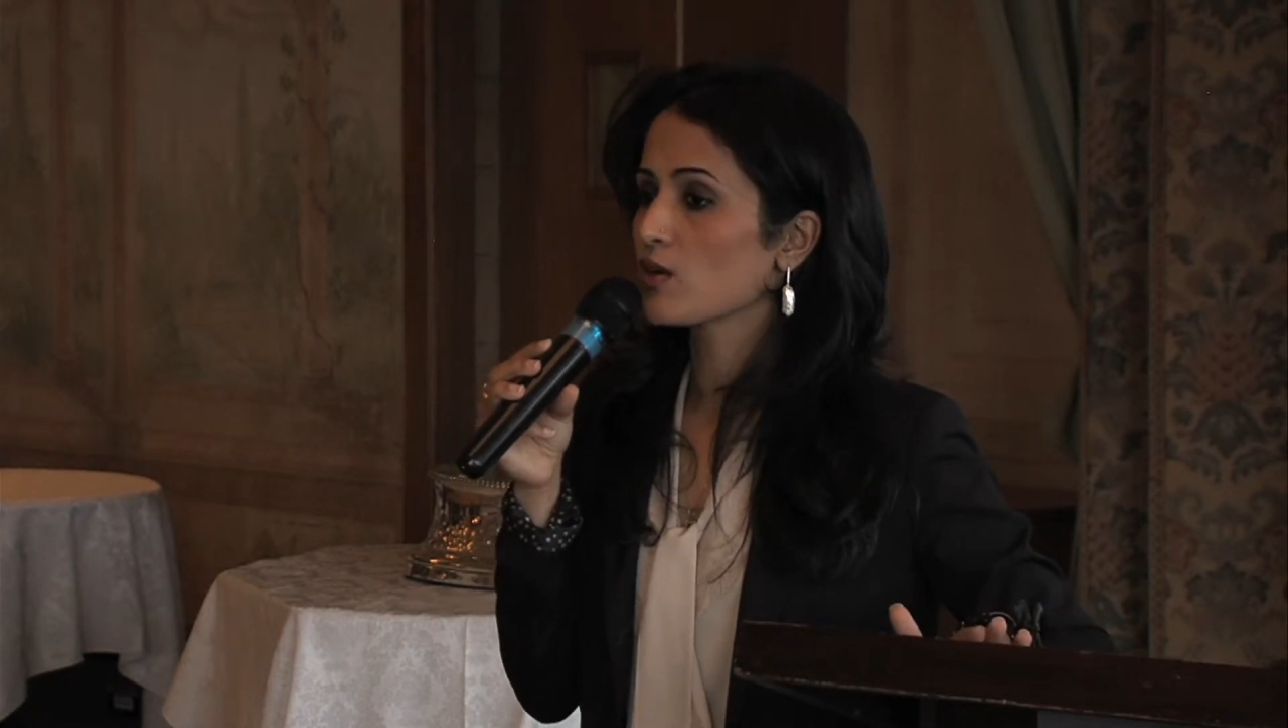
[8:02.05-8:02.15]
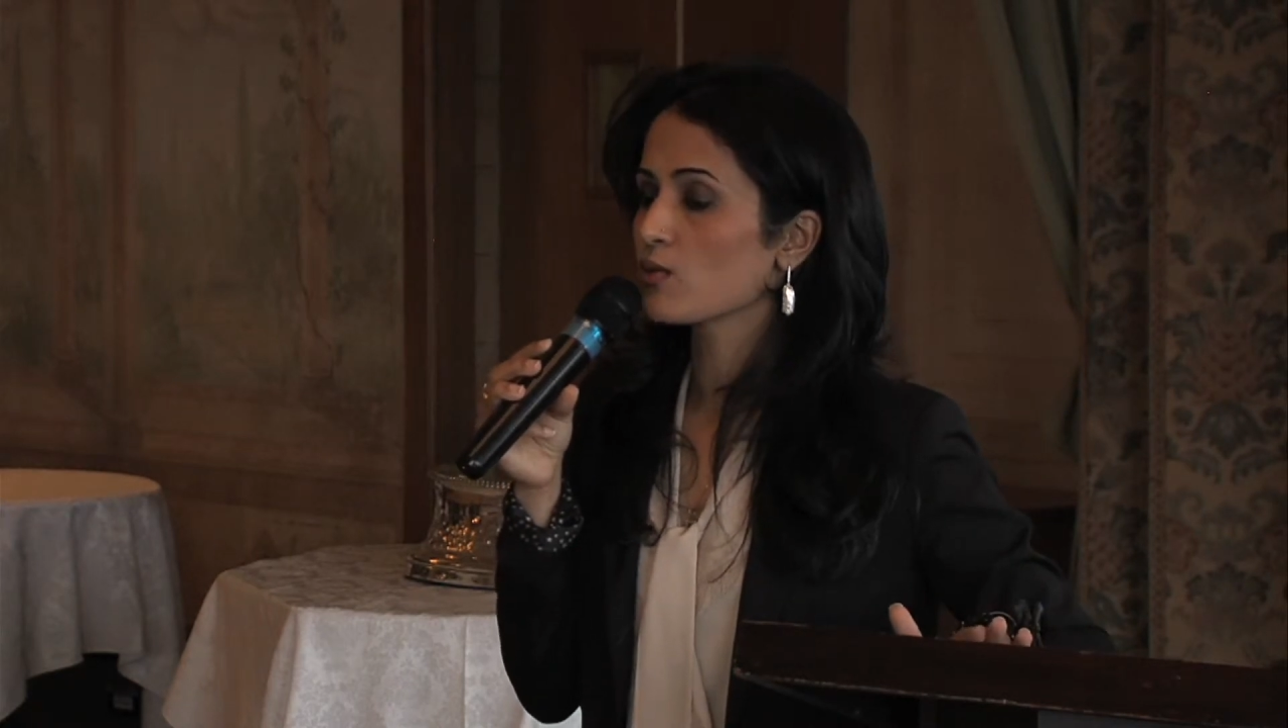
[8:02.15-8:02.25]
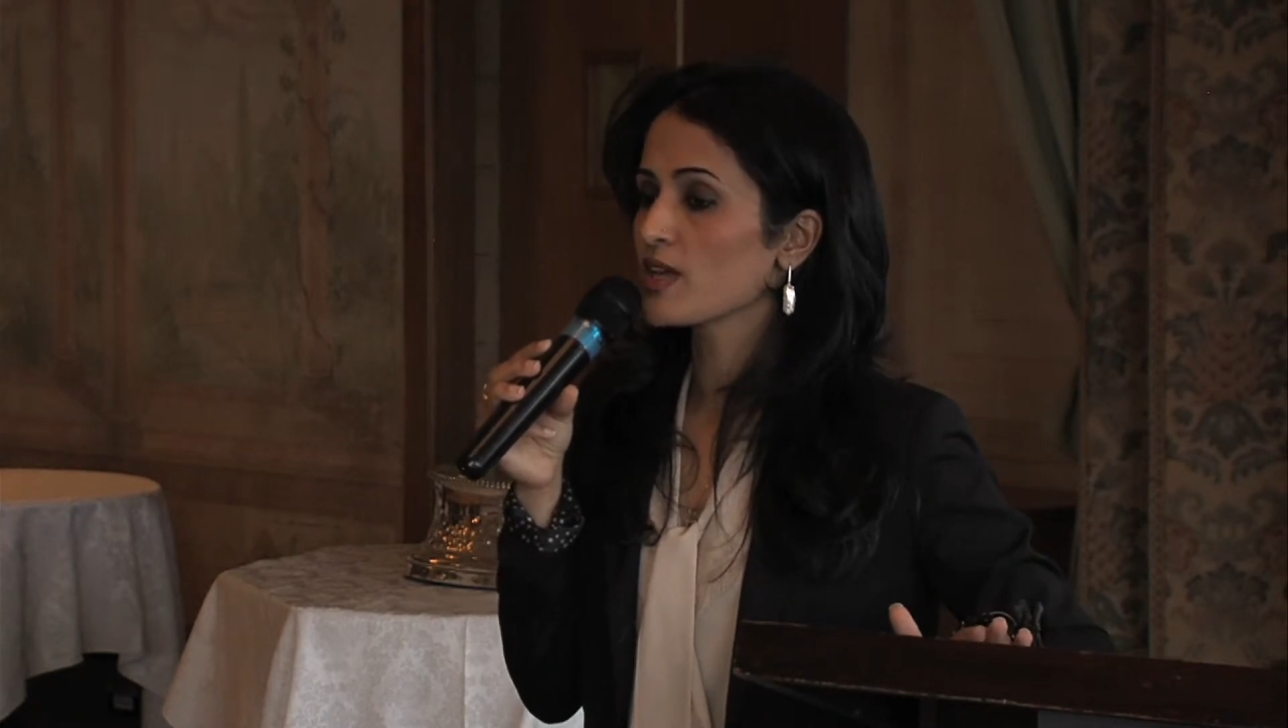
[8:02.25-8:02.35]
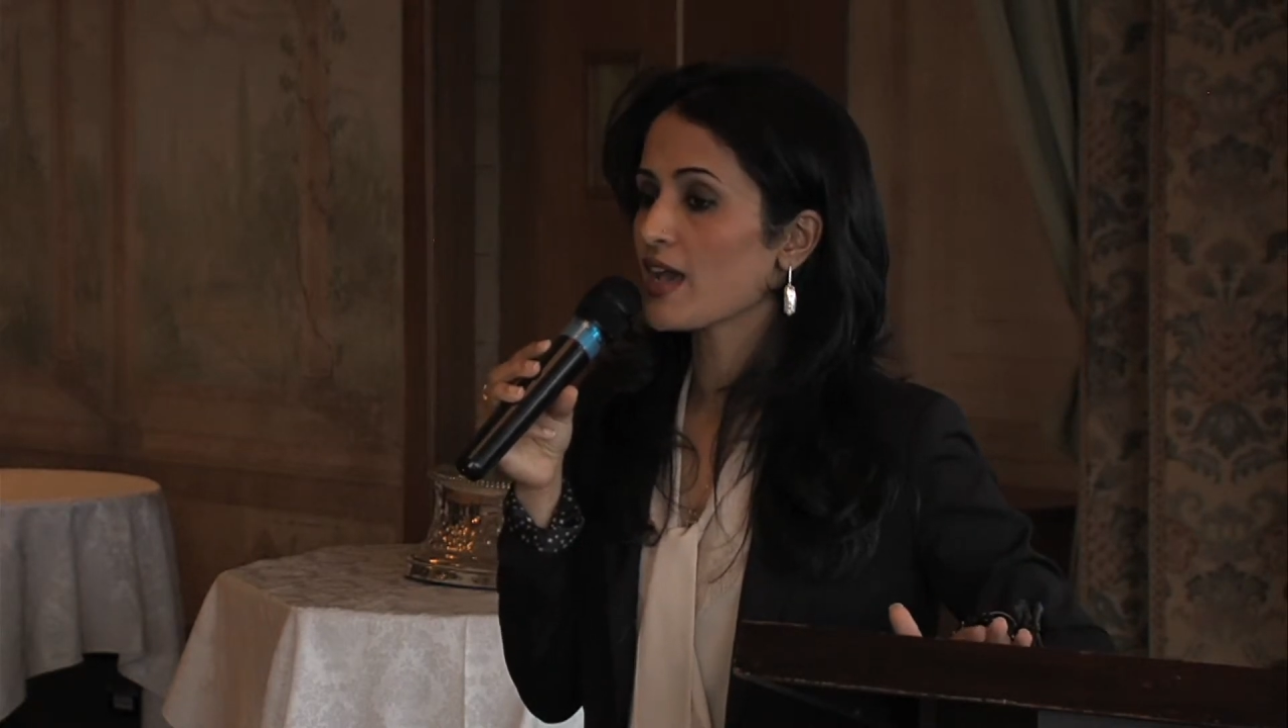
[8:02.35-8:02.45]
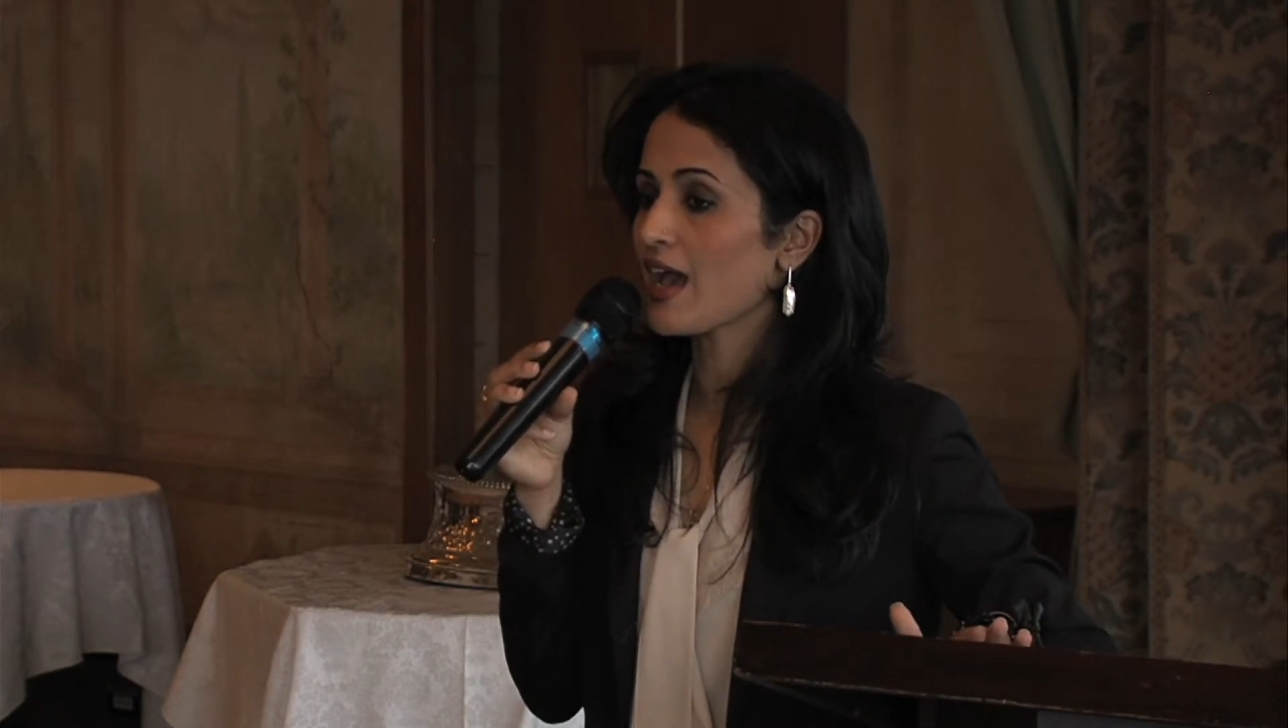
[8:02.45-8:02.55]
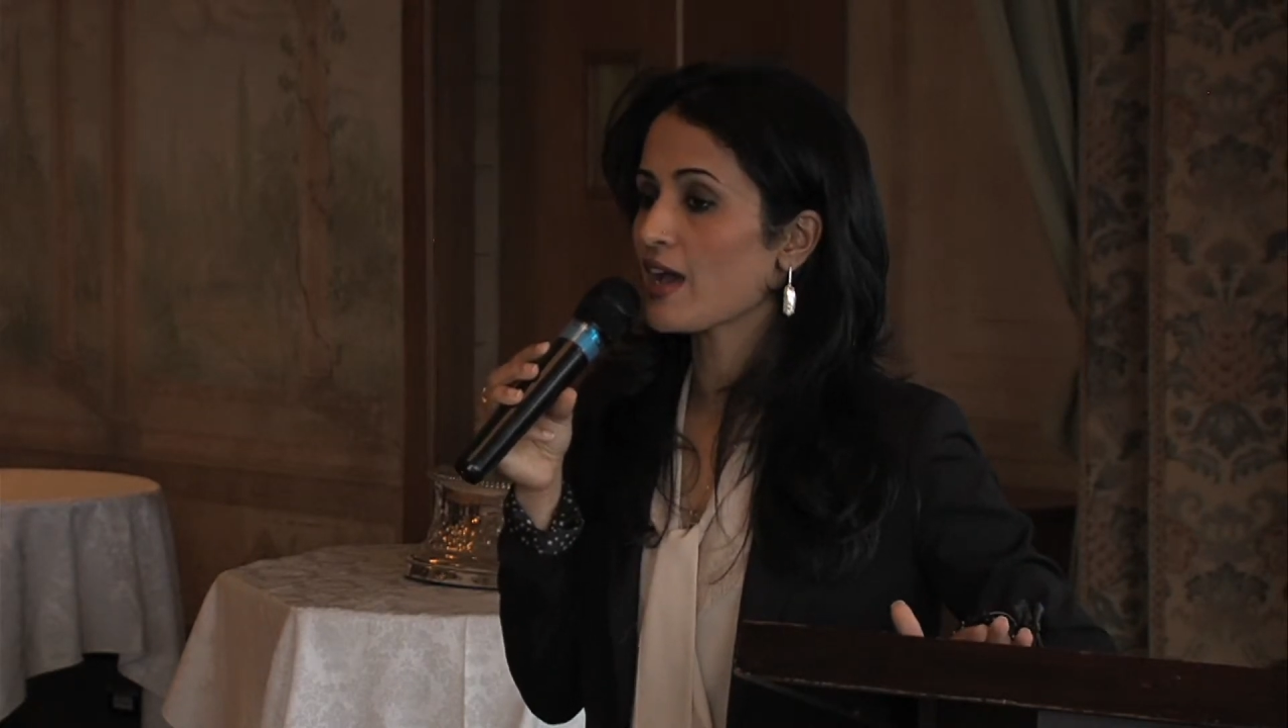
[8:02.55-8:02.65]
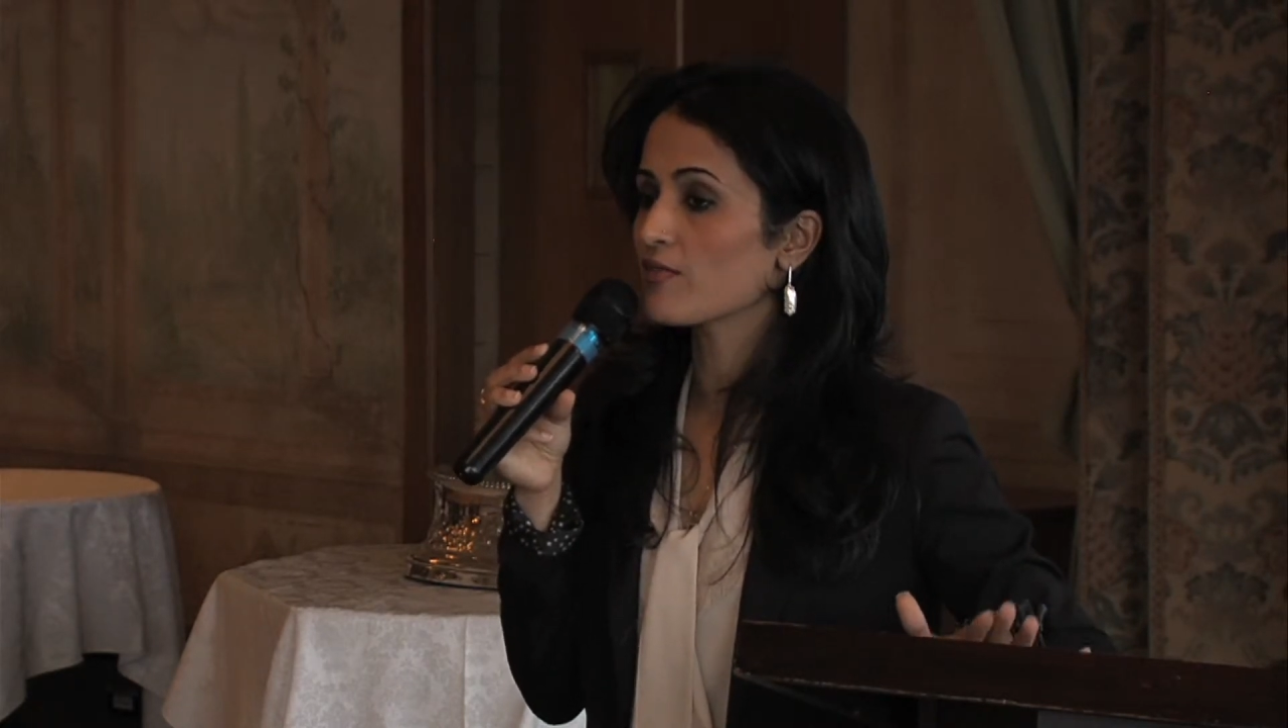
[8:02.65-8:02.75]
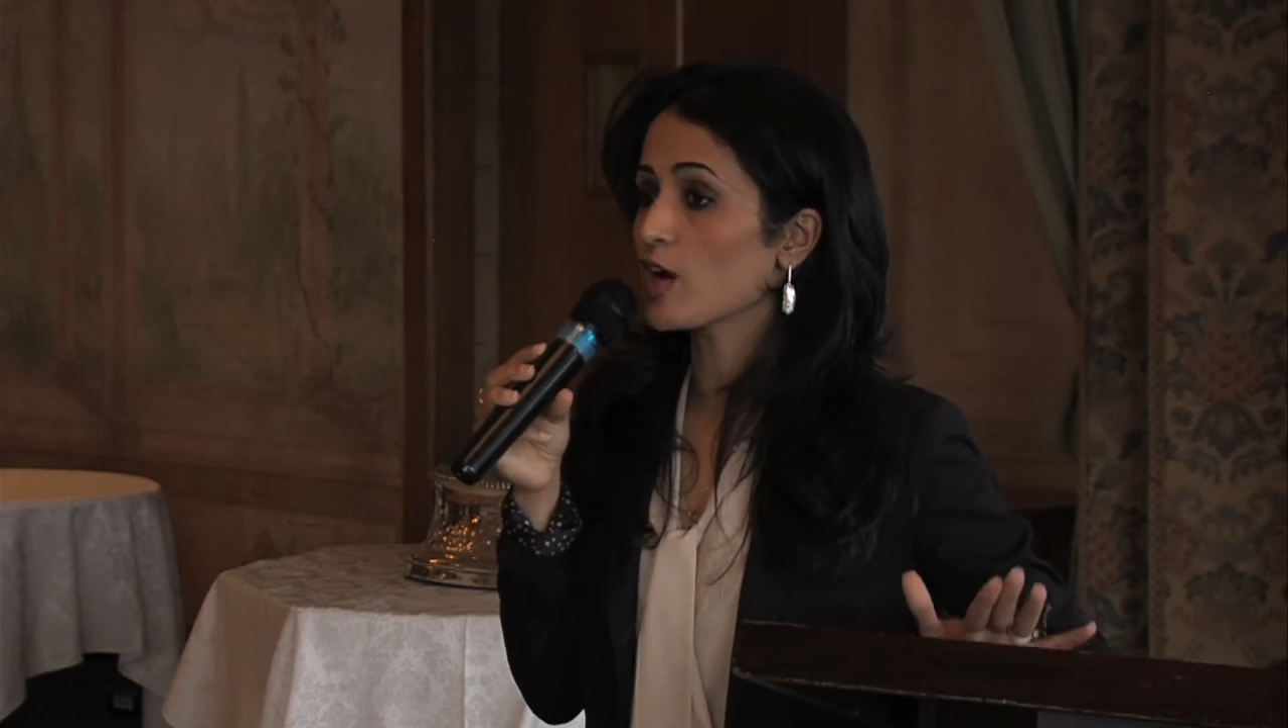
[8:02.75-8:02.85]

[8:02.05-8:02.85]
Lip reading: we have